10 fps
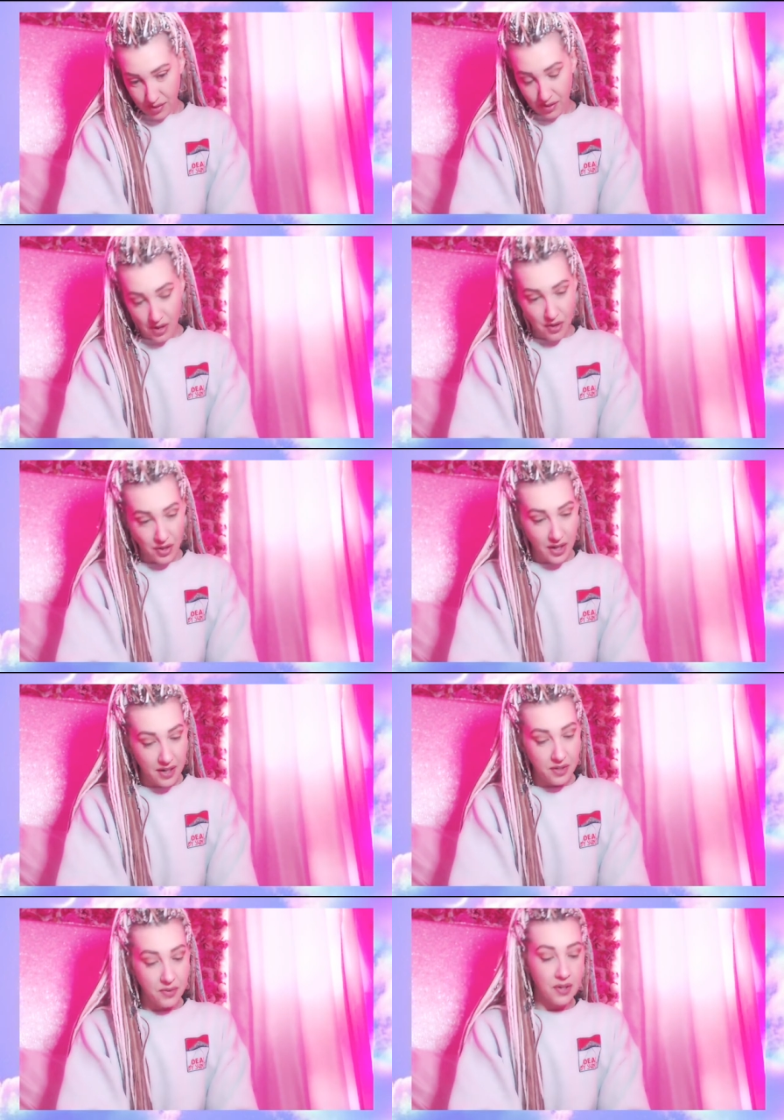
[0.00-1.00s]

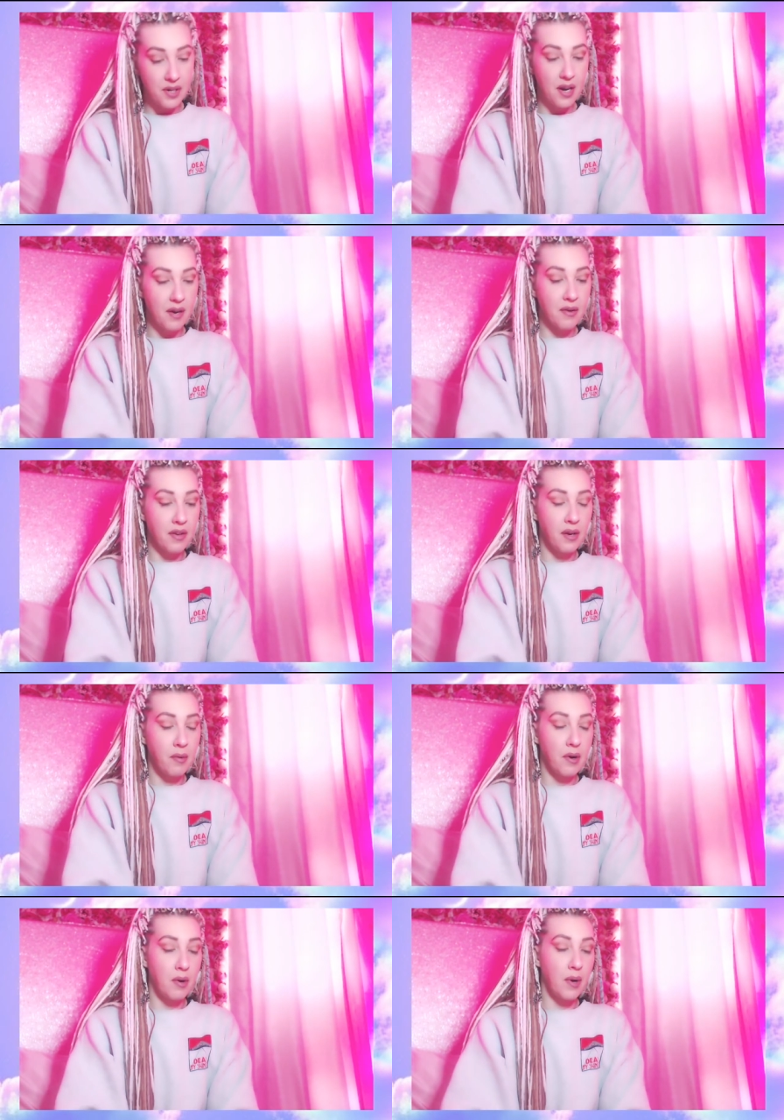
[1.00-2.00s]
loneliness when you're not really
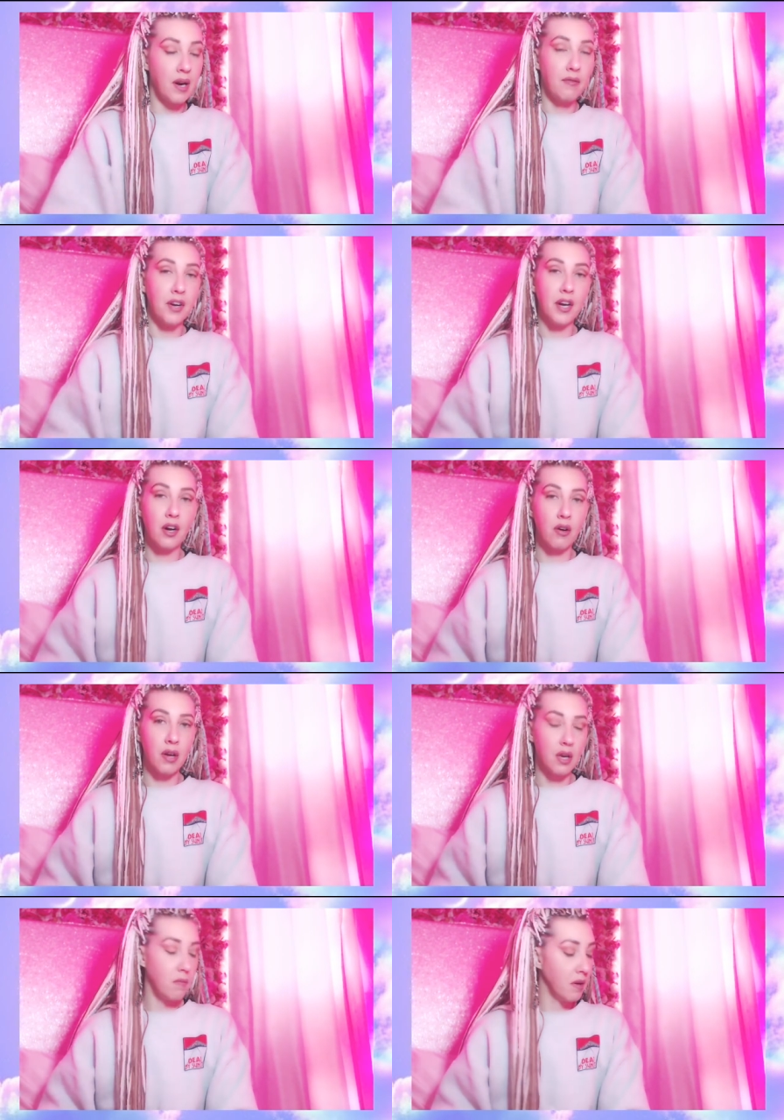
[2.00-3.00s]
aware of where you're going
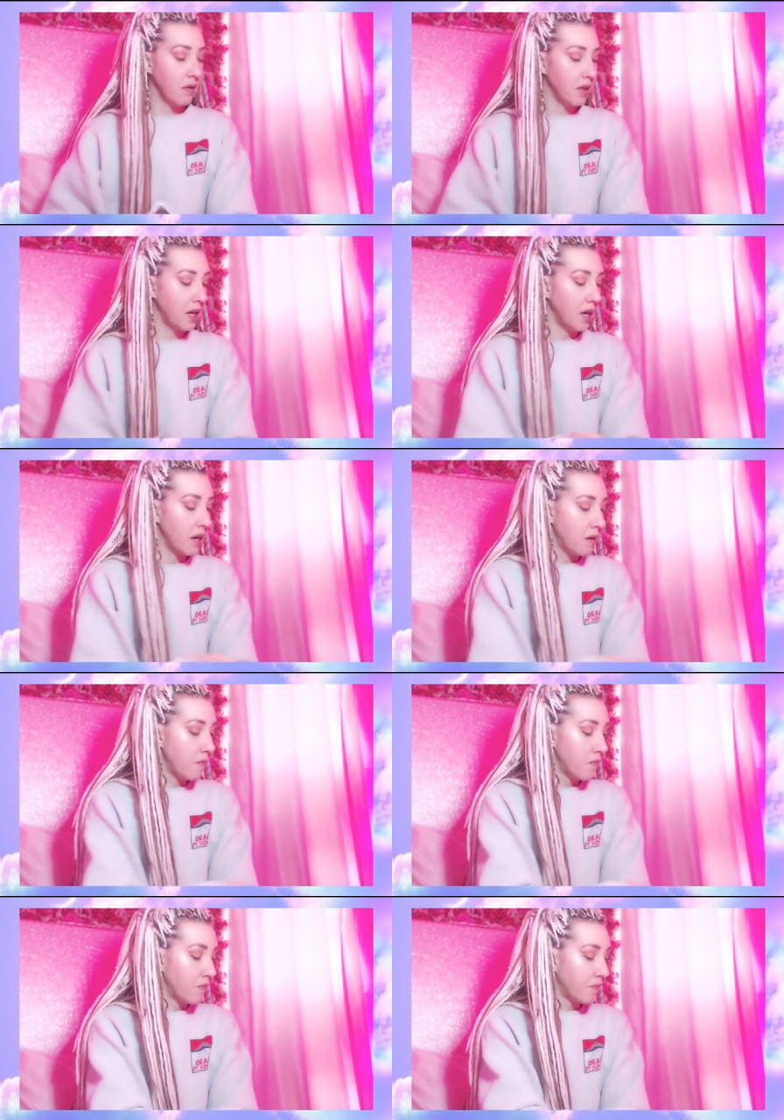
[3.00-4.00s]
can be really,
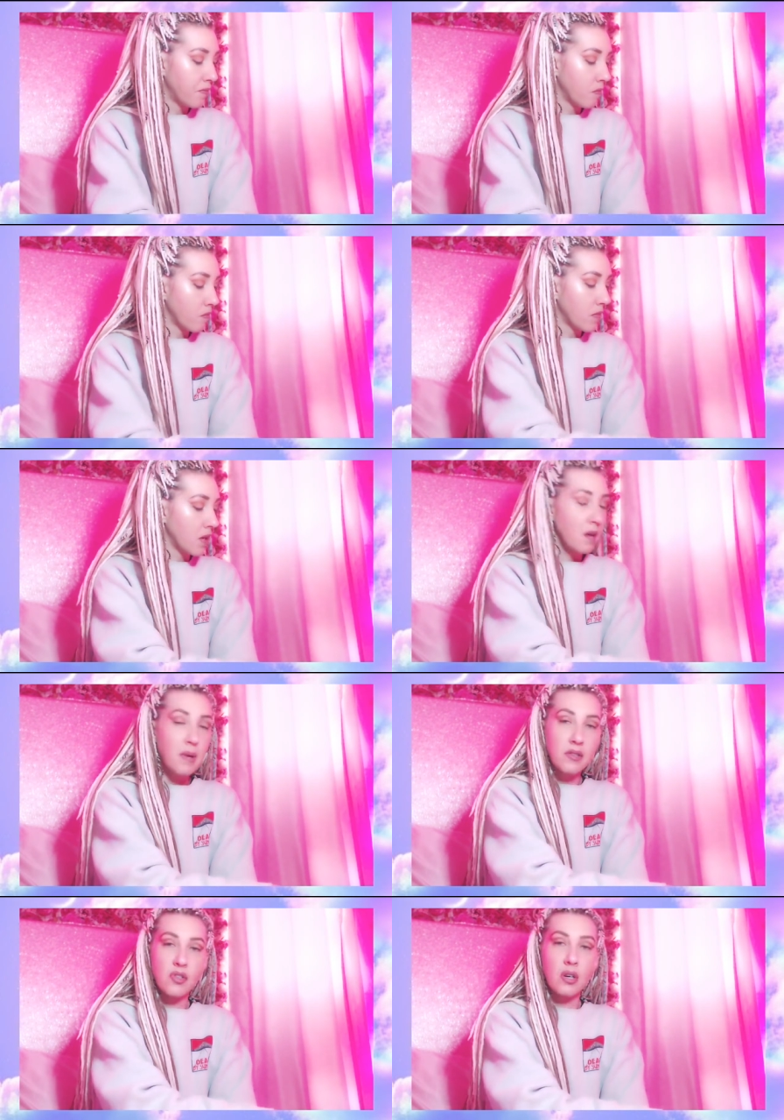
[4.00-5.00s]
uh, can be
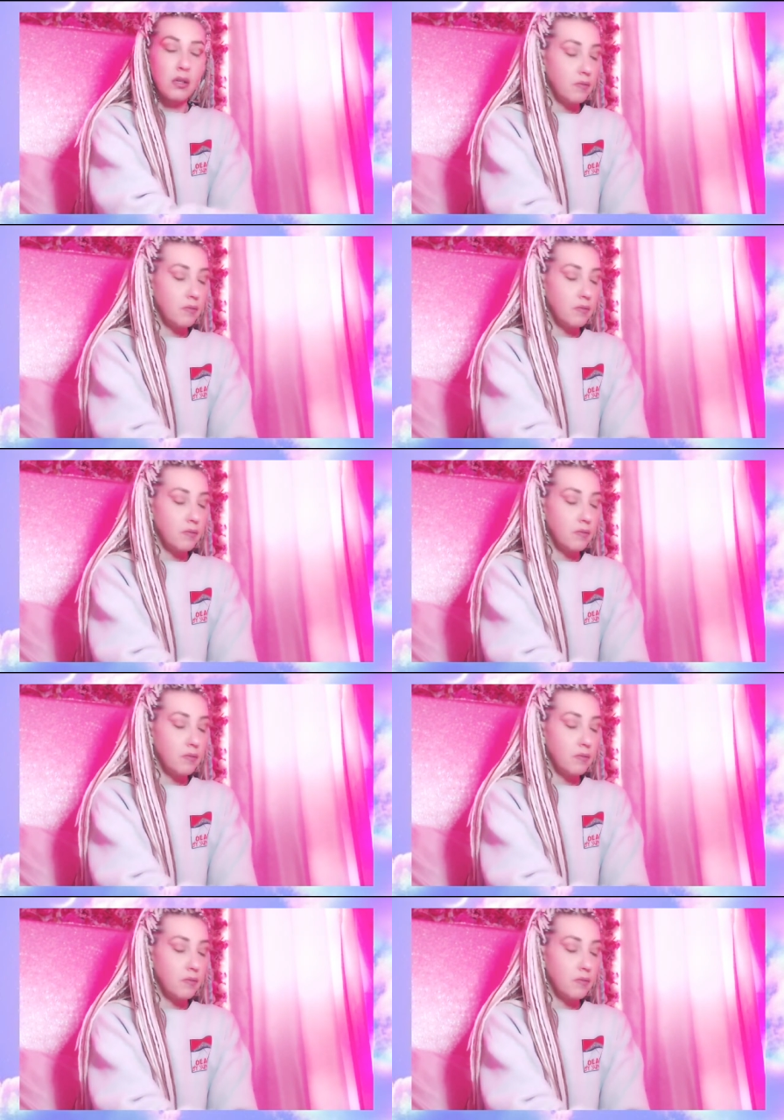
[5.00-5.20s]
a struggle.